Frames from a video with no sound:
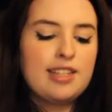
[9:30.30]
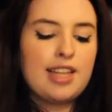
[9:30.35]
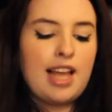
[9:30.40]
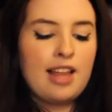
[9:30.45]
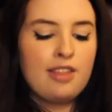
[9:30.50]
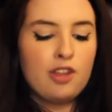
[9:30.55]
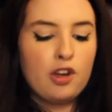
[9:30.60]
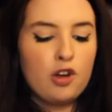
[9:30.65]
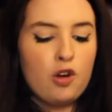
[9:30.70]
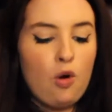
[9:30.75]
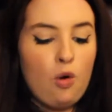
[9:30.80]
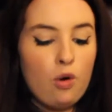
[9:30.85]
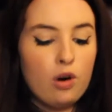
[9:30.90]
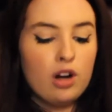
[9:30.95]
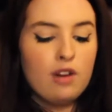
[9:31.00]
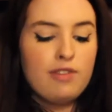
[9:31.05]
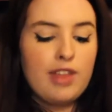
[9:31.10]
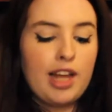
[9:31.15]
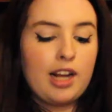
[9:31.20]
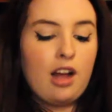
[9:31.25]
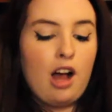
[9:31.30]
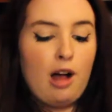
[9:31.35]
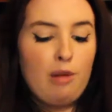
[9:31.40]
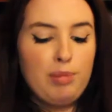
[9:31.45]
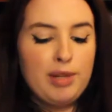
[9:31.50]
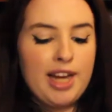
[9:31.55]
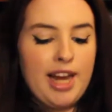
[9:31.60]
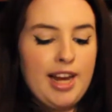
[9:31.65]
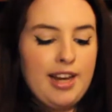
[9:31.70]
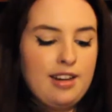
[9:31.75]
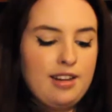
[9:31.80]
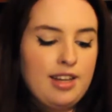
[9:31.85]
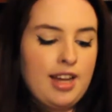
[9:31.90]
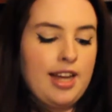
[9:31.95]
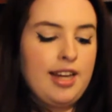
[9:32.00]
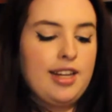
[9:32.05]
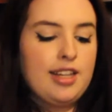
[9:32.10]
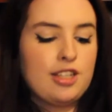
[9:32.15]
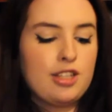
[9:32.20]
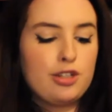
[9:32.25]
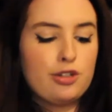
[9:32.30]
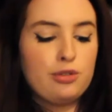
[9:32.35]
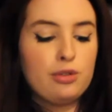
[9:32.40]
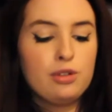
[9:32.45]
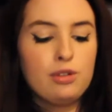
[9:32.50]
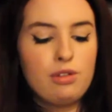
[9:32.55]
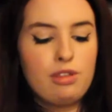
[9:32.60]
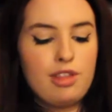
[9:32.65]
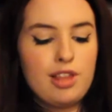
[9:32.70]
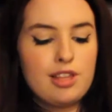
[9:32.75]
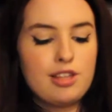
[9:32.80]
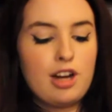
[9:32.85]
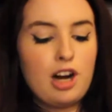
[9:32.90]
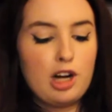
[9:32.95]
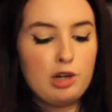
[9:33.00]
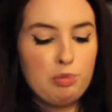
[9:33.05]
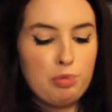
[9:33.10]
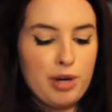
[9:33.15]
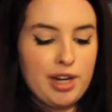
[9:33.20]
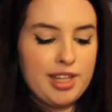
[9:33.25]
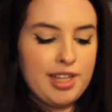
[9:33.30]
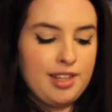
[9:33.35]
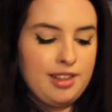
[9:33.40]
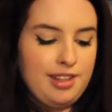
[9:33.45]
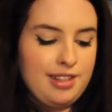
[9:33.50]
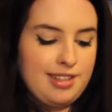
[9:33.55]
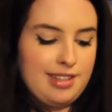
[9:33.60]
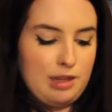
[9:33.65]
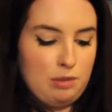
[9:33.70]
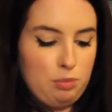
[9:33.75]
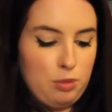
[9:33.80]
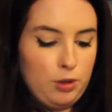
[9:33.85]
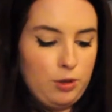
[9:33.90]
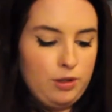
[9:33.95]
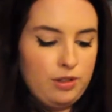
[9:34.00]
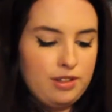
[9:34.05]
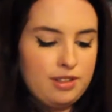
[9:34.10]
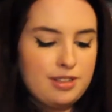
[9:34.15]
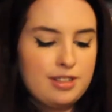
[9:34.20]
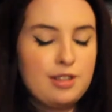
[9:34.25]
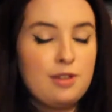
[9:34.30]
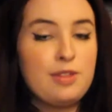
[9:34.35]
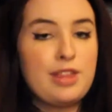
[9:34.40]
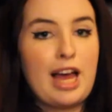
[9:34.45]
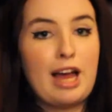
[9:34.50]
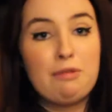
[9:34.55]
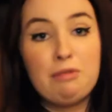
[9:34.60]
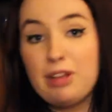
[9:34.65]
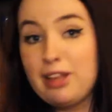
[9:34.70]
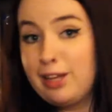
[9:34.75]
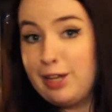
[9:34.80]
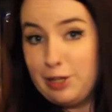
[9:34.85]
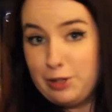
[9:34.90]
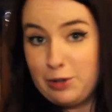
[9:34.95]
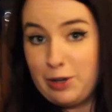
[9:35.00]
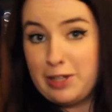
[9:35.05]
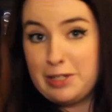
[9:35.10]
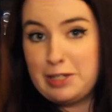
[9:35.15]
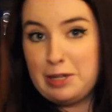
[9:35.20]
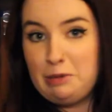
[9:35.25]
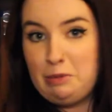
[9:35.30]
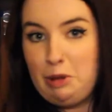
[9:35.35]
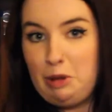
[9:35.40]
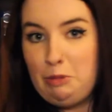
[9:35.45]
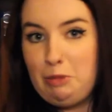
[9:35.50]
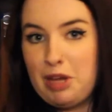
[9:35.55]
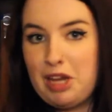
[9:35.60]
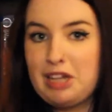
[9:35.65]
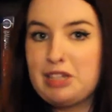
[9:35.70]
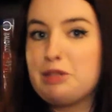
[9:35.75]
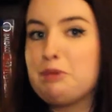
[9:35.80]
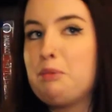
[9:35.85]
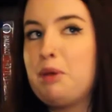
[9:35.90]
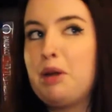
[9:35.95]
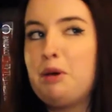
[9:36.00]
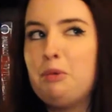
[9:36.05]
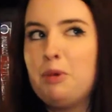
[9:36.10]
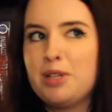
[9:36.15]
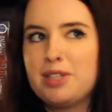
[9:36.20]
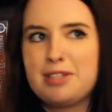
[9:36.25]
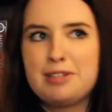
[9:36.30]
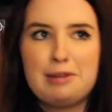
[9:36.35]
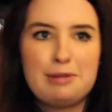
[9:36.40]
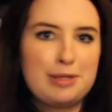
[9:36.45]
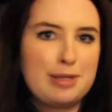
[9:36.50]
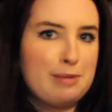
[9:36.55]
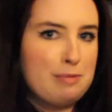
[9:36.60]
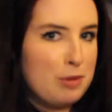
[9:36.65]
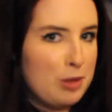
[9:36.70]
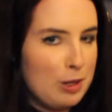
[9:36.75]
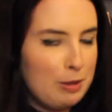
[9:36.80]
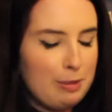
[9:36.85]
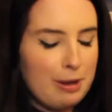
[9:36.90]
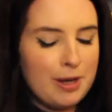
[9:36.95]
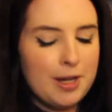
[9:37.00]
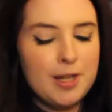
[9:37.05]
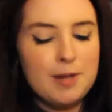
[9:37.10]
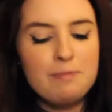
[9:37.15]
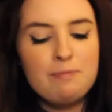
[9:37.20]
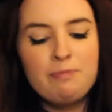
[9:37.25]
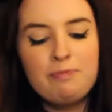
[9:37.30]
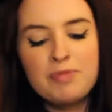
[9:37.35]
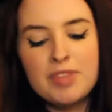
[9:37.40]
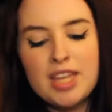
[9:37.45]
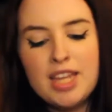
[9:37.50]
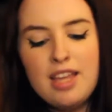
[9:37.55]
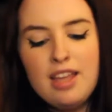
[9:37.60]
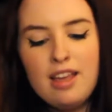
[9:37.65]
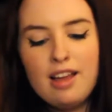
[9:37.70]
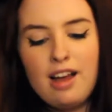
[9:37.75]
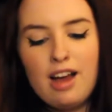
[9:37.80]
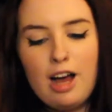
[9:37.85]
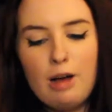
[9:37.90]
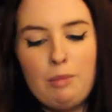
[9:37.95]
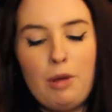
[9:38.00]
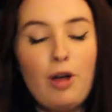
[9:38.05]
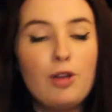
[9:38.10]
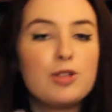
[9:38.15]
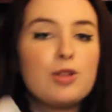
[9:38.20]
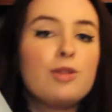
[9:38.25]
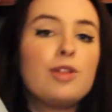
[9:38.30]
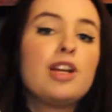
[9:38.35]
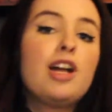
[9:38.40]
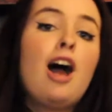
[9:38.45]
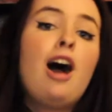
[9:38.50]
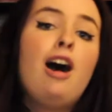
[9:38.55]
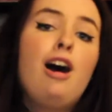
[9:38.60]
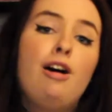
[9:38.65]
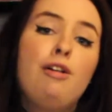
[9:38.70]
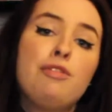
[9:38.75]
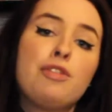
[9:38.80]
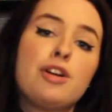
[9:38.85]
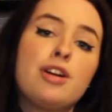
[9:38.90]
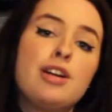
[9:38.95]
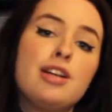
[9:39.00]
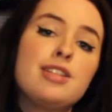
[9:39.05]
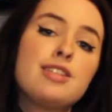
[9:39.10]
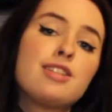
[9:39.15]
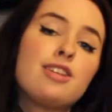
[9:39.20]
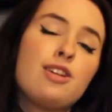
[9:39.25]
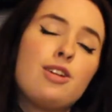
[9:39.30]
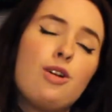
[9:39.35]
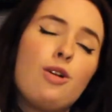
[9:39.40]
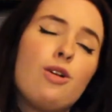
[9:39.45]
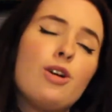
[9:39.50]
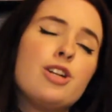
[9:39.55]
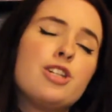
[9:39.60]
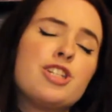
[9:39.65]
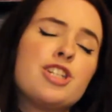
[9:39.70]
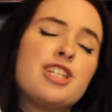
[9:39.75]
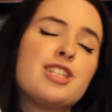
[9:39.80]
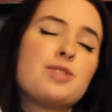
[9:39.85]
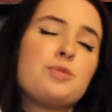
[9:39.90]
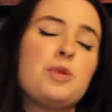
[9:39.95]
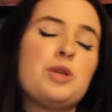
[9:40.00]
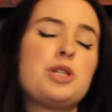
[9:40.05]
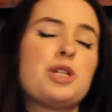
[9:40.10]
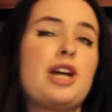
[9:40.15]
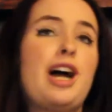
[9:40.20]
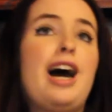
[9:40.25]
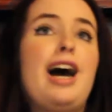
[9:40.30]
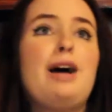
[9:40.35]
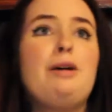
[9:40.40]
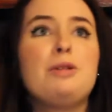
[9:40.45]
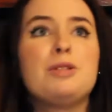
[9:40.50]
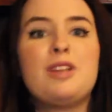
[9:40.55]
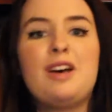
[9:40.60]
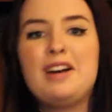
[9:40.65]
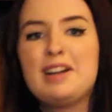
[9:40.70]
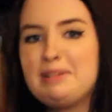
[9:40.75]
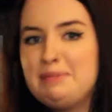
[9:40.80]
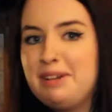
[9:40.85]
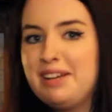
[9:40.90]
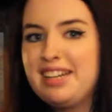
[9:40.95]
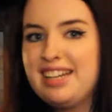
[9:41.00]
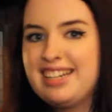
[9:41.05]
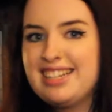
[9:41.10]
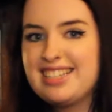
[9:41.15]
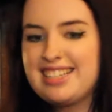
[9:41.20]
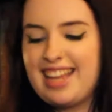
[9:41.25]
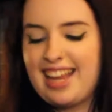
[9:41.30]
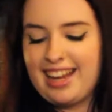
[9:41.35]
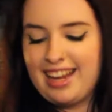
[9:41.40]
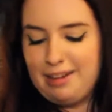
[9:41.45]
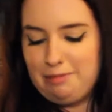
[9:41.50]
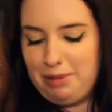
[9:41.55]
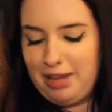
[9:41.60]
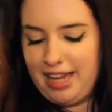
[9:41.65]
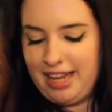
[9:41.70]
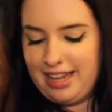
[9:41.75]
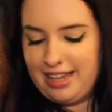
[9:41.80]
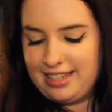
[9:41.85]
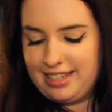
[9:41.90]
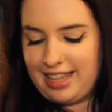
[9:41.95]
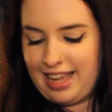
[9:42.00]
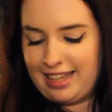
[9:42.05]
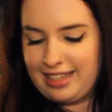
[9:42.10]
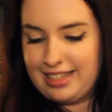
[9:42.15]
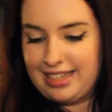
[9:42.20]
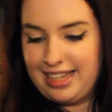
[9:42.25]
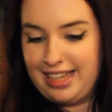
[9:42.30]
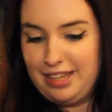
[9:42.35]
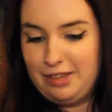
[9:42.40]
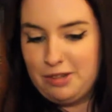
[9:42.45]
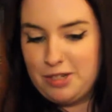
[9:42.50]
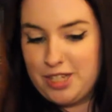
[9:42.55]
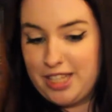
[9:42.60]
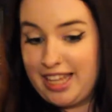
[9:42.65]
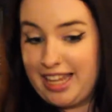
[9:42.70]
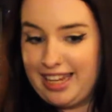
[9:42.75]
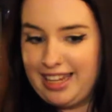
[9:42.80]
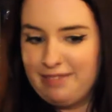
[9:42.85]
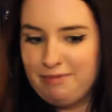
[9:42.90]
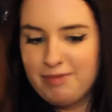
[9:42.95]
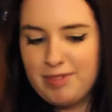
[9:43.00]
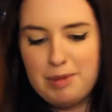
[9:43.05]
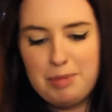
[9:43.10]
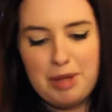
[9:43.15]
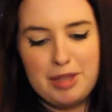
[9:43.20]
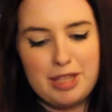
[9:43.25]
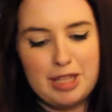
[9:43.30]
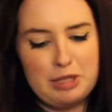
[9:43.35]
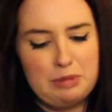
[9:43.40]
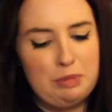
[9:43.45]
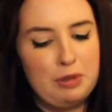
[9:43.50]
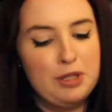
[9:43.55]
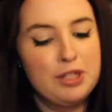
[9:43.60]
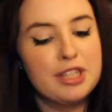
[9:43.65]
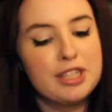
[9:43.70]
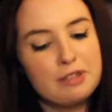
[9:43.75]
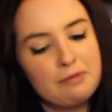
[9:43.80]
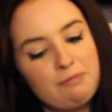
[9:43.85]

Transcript: at the core of that complicated night is a truth that's heartbreakingly simple. So that really interested me because I'm like, what's so simple about it? Also the cover is gorgeous, which I will talk about in a second because that's a huge thing about this book.